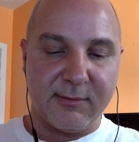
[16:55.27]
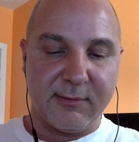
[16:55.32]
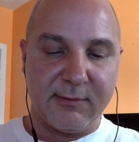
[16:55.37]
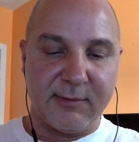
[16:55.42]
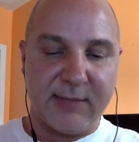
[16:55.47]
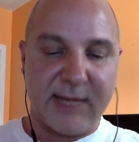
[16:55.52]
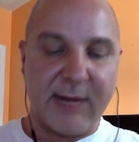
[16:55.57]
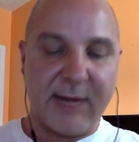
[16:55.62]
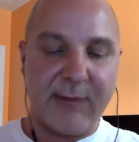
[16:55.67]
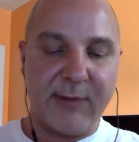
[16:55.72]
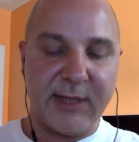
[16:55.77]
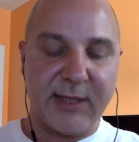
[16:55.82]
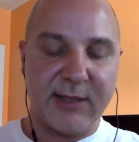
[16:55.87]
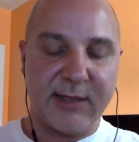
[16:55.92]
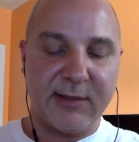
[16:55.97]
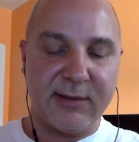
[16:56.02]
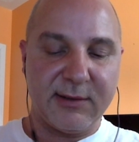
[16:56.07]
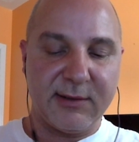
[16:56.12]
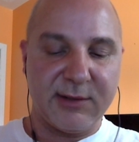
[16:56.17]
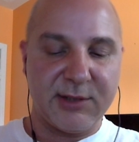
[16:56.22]
Now we
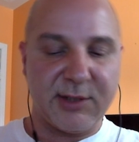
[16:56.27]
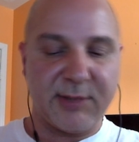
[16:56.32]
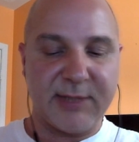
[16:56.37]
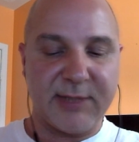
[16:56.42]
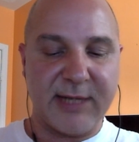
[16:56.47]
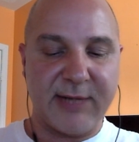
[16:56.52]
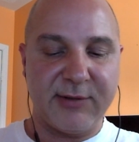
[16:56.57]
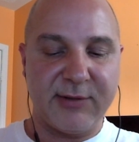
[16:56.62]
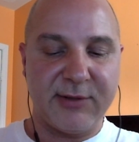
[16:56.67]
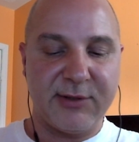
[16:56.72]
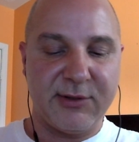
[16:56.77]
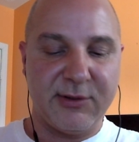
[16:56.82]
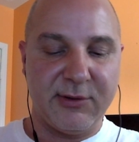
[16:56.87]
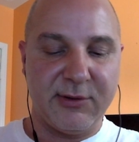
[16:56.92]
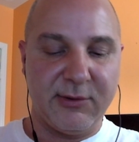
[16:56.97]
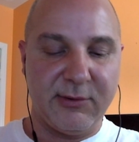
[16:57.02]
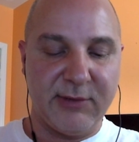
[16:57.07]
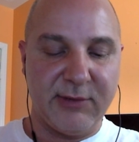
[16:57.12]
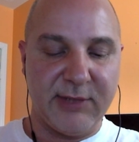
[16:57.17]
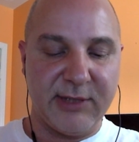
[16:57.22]
can jump down
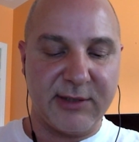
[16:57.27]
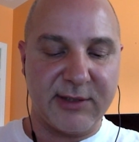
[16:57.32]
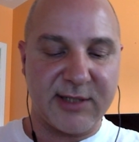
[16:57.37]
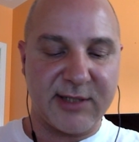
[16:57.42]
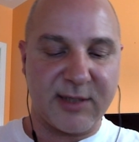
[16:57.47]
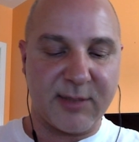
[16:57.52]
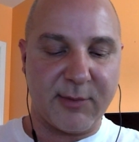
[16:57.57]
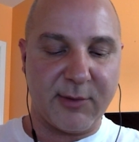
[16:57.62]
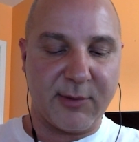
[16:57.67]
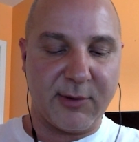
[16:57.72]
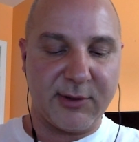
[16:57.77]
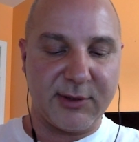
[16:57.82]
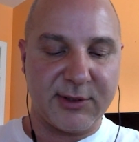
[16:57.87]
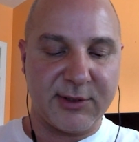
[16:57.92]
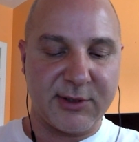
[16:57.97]
to nearest airport.